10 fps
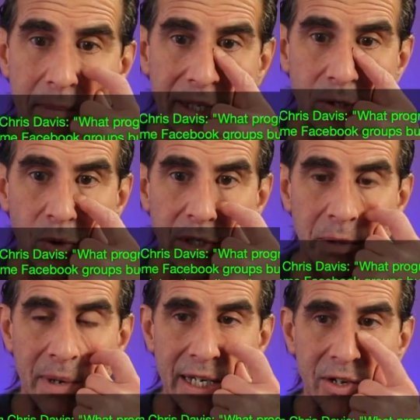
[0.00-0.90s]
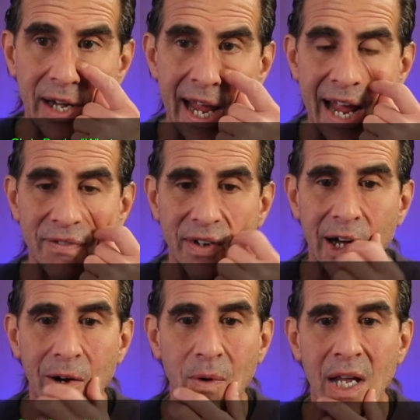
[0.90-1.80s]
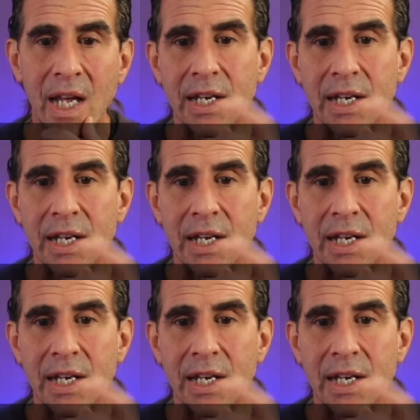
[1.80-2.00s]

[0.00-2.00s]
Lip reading: I made this course about a year and a half ago.